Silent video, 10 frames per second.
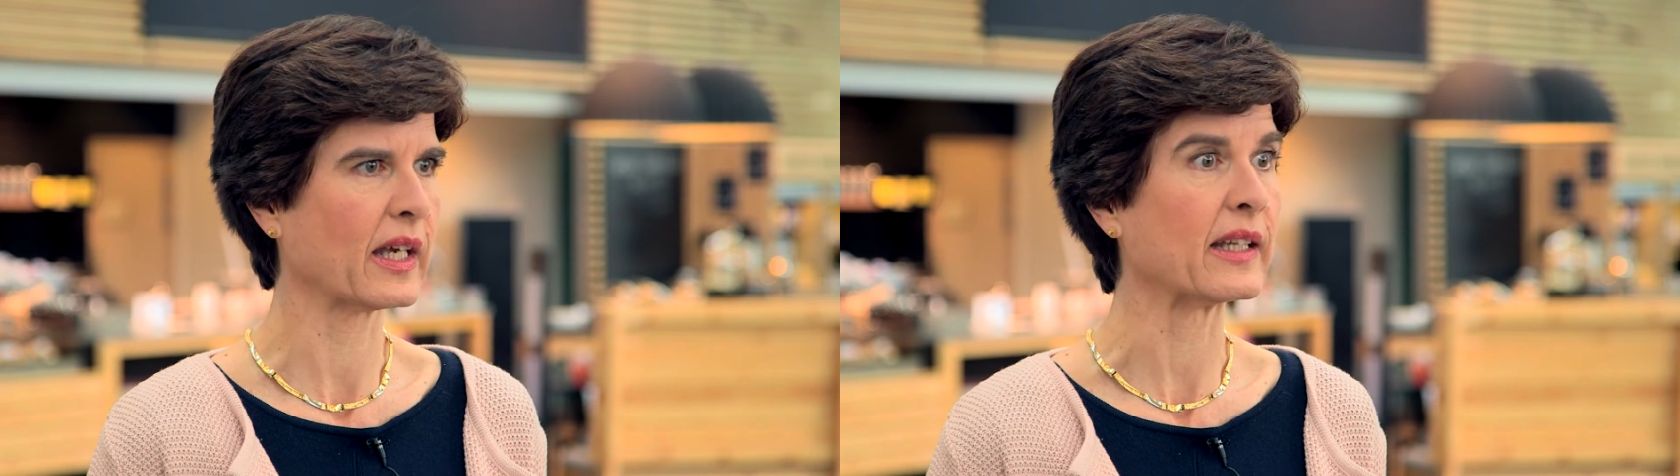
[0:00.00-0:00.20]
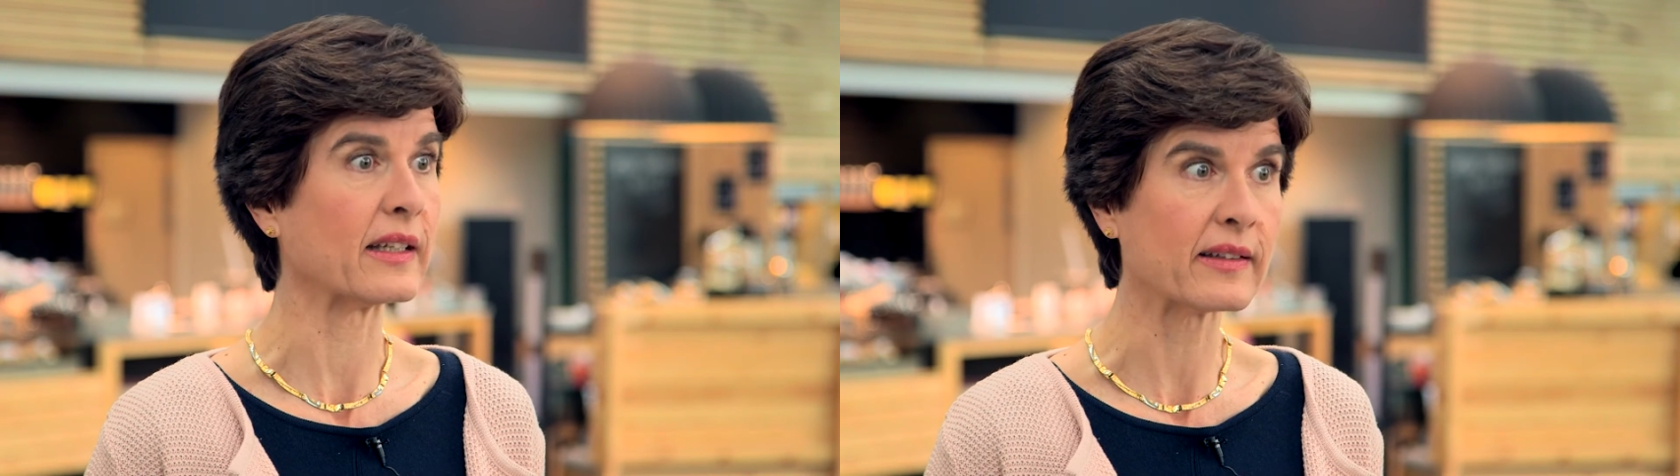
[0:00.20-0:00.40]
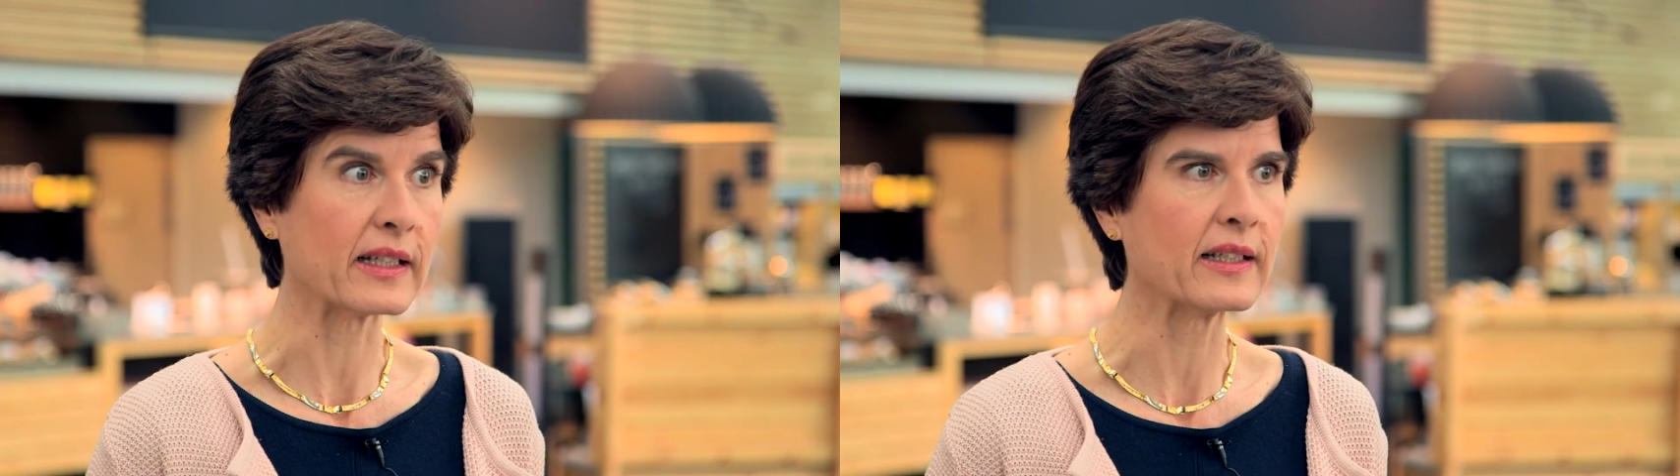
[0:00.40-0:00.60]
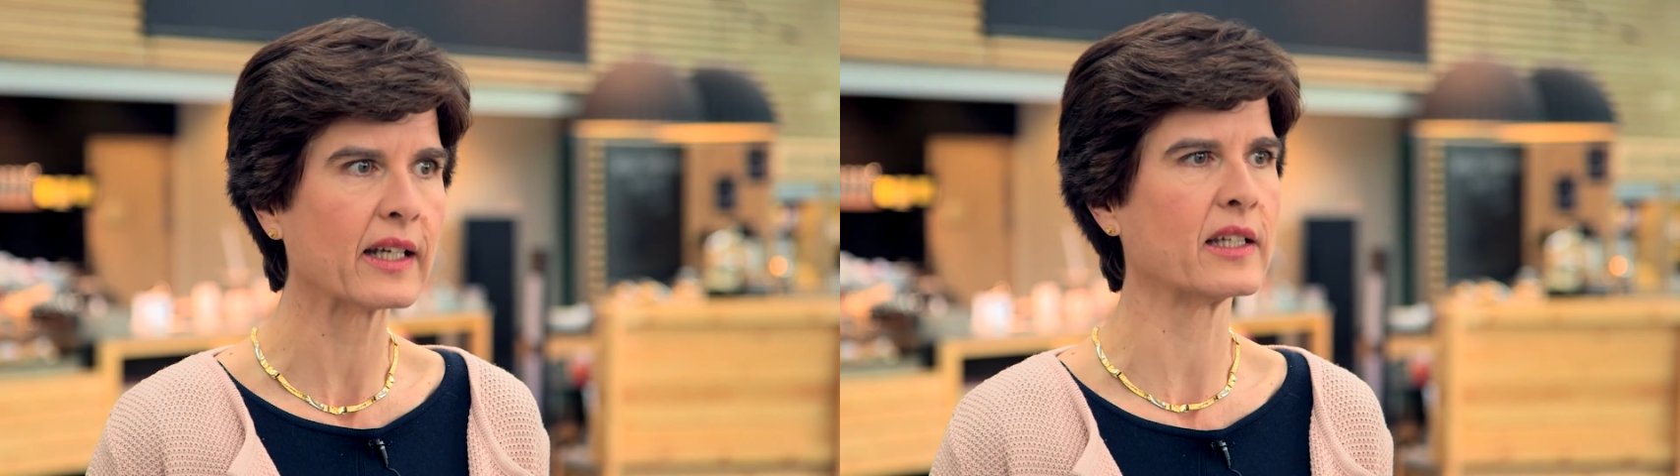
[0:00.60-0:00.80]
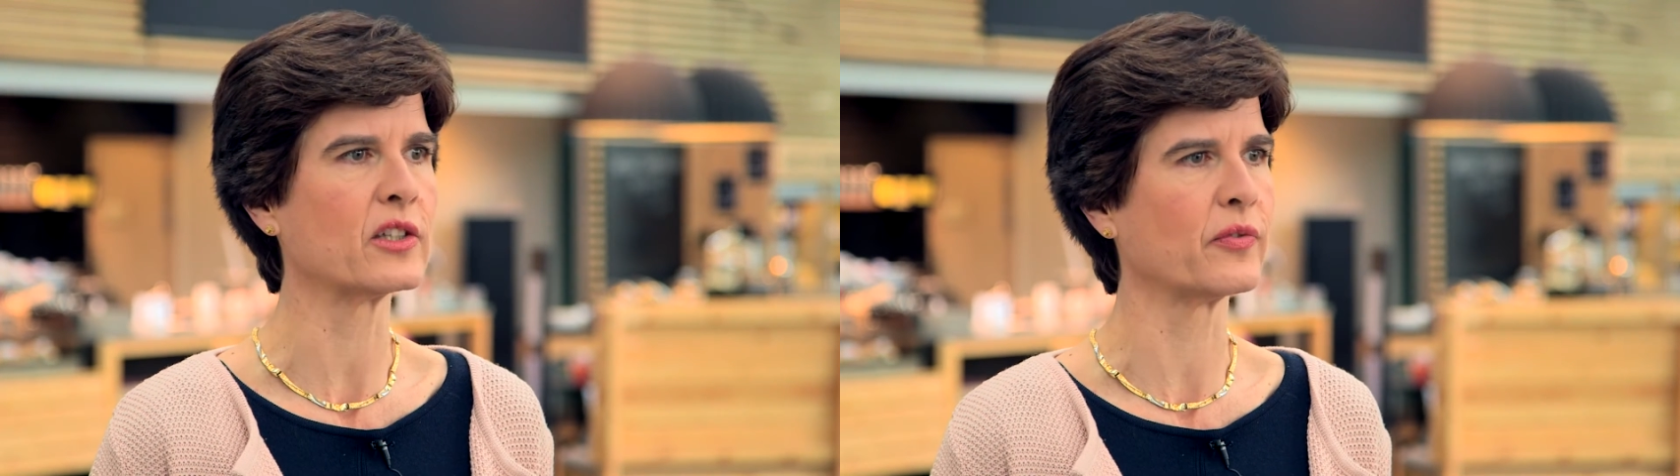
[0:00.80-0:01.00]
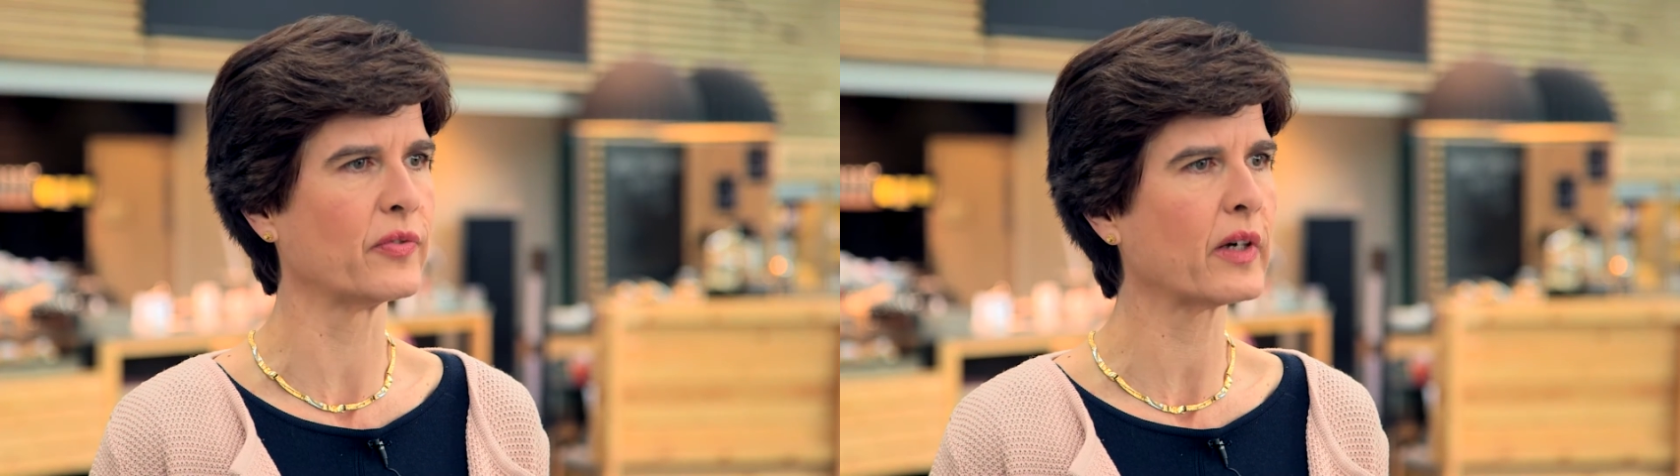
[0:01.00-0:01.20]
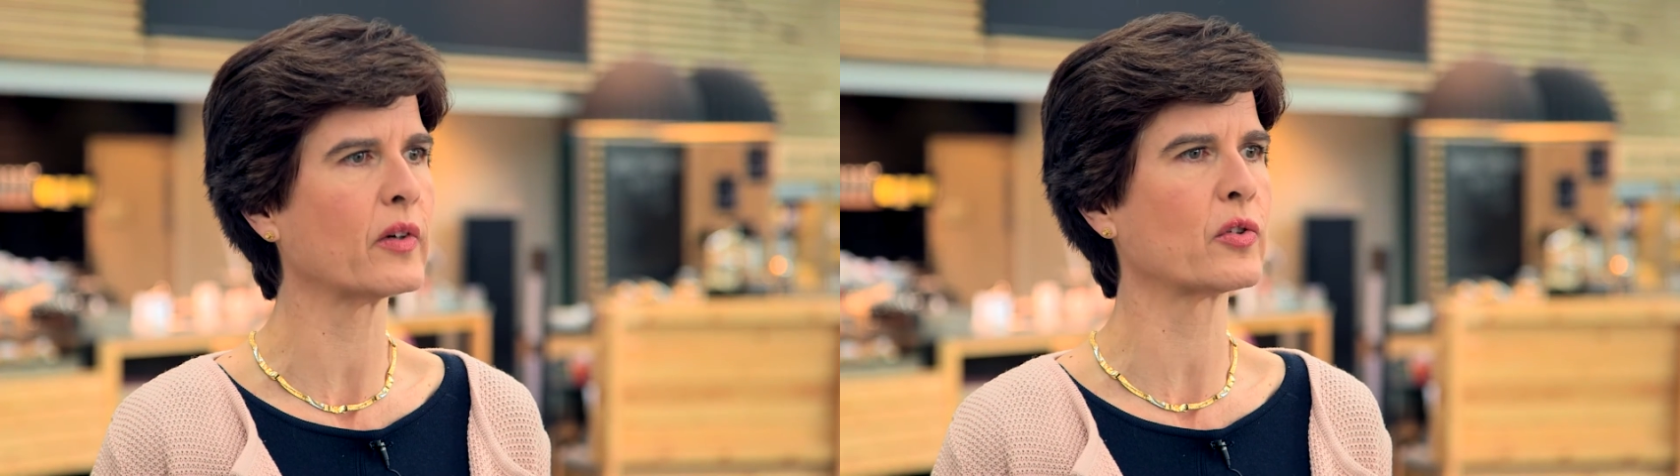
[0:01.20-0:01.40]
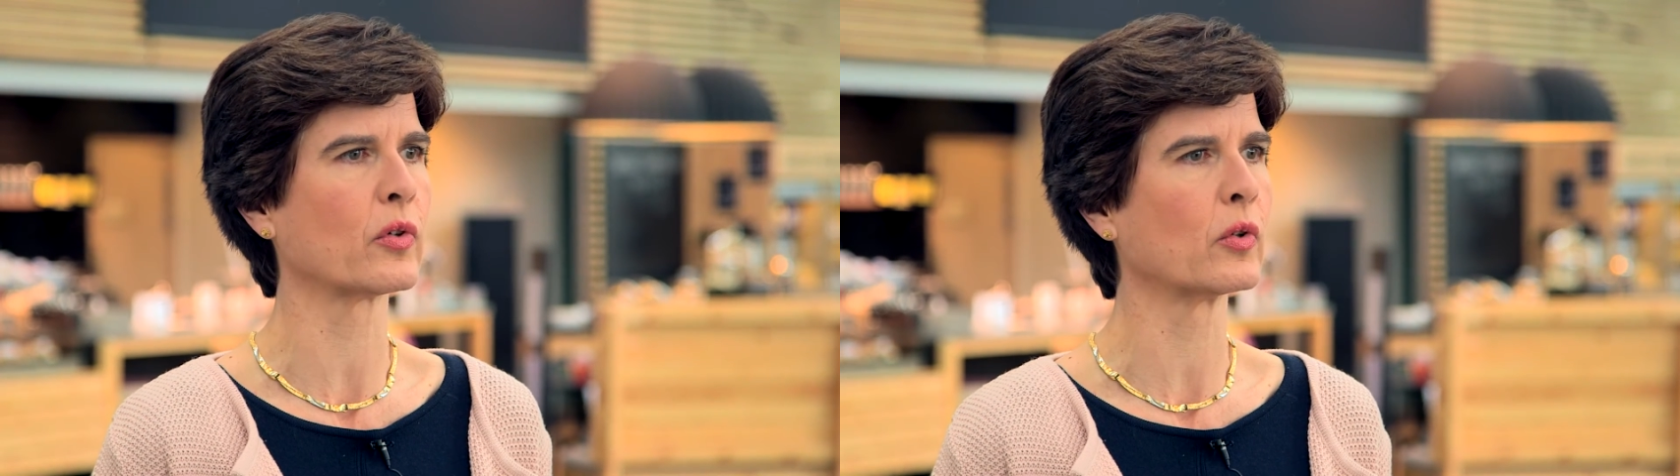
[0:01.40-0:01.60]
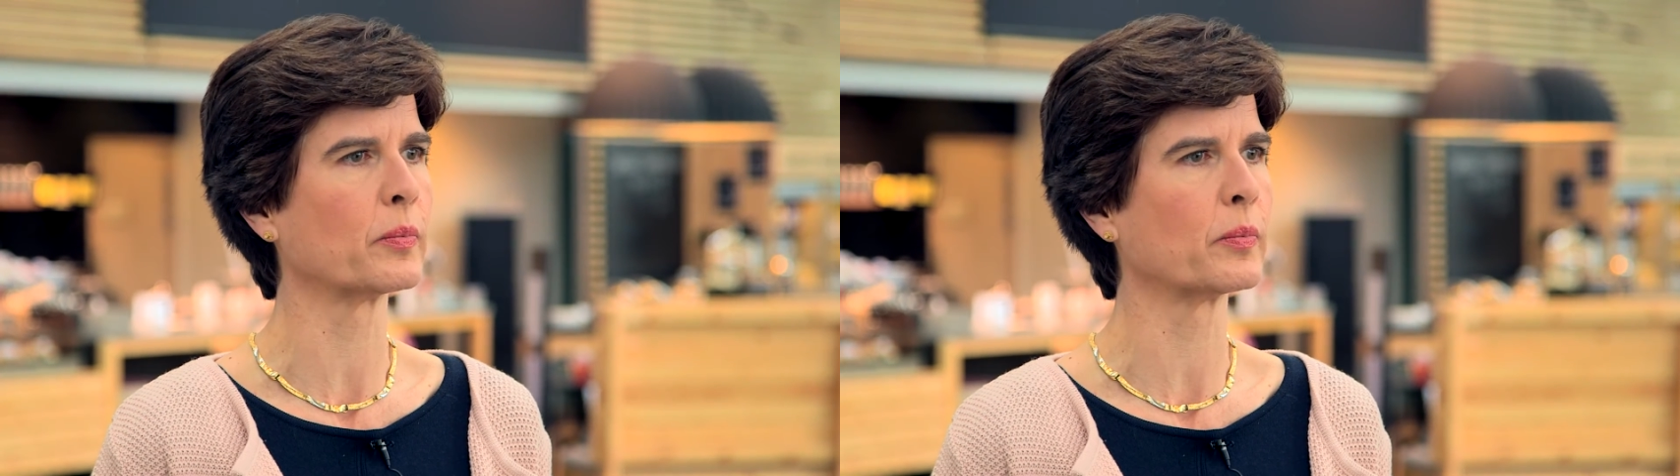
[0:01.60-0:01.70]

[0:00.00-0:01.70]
And I think that is a very strong